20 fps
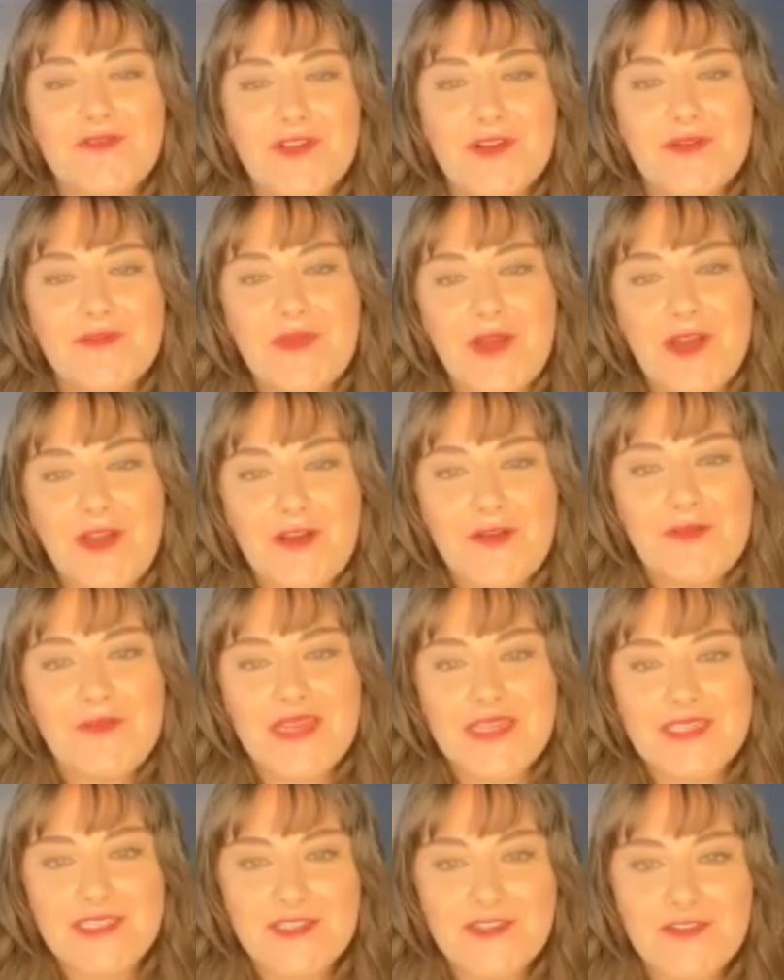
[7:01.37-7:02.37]
film murder
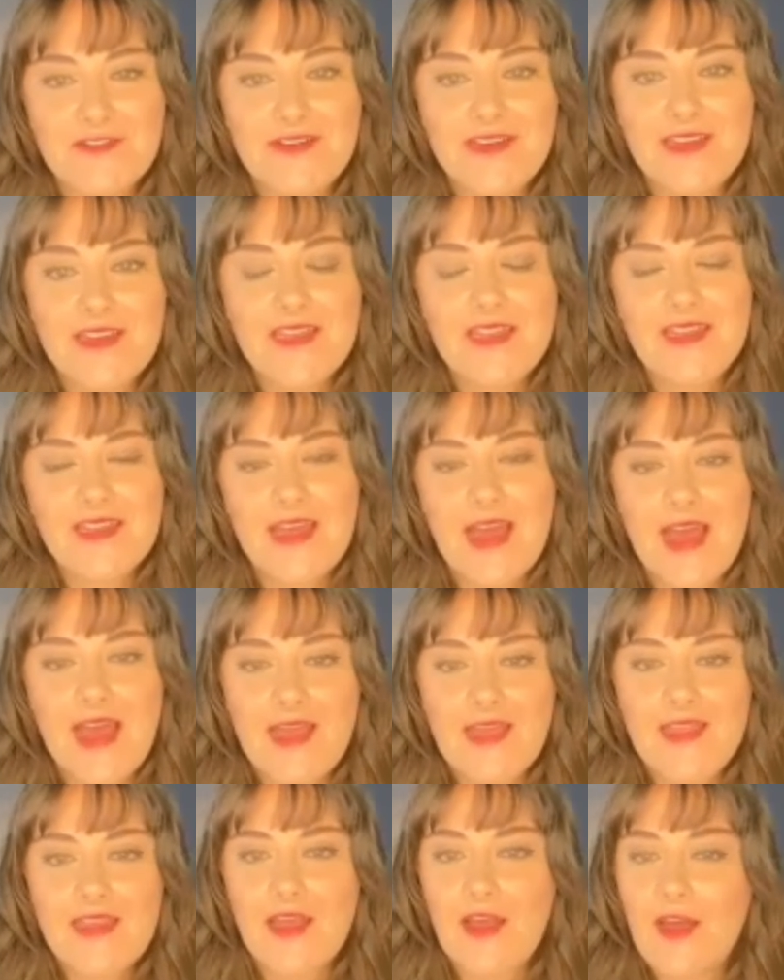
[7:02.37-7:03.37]
mystery
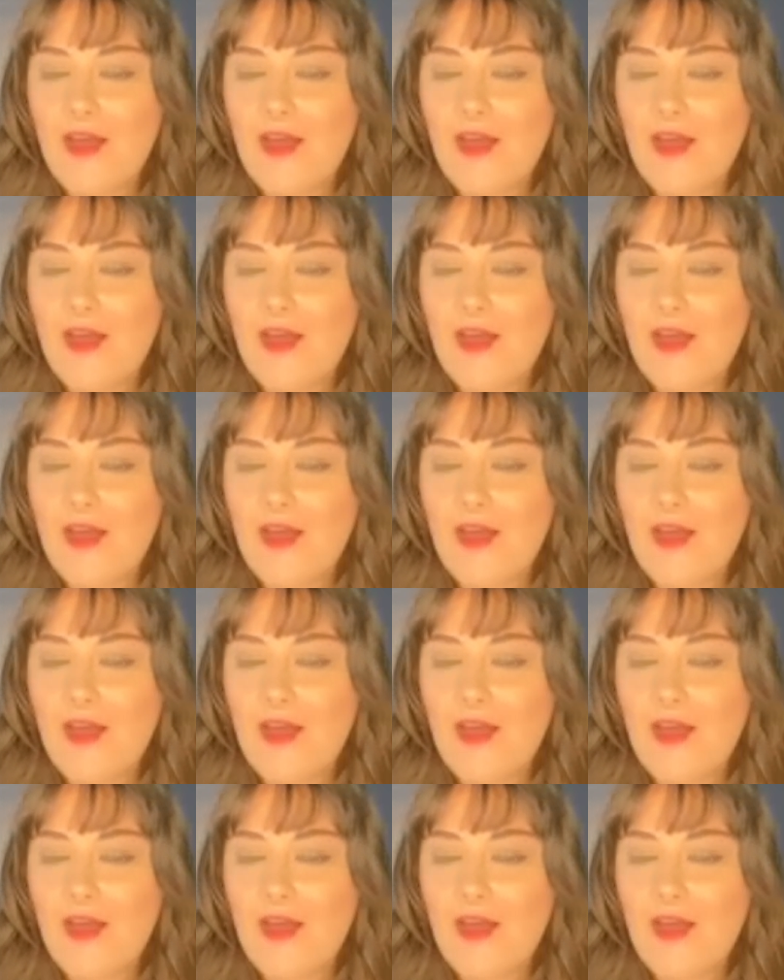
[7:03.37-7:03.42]
that